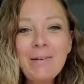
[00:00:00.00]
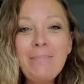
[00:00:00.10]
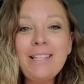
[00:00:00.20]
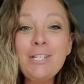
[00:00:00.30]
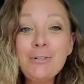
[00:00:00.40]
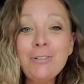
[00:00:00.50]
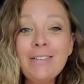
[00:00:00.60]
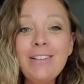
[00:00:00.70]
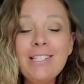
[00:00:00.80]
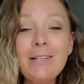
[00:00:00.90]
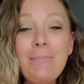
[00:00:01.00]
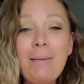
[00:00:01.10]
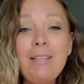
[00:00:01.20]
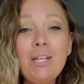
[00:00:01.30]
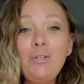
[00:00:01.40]
But the truth of it is that
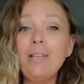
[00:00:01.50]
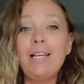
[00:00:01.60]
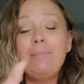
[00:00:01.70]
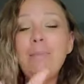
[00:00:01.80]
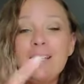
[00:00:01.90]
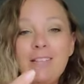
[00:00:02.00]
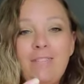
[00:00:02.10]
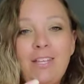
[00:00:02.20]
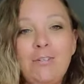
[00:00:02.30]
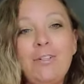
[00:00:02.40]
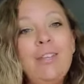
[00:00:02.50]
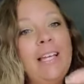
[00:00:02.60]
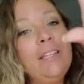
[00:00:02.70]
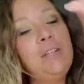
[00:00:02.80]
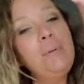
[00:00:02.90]
maybe that you like a mix of this or you
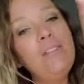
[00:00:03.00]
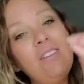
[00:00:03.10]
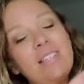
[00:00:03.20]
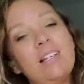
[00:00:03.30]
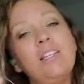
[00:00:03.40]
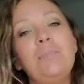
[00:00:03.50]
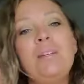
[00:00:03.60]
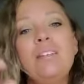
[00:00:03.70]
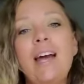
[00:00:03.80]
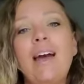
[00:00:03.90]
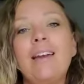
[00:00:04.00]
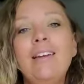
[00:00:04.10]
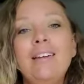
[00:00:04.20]
like a little bit of this and a little bit of that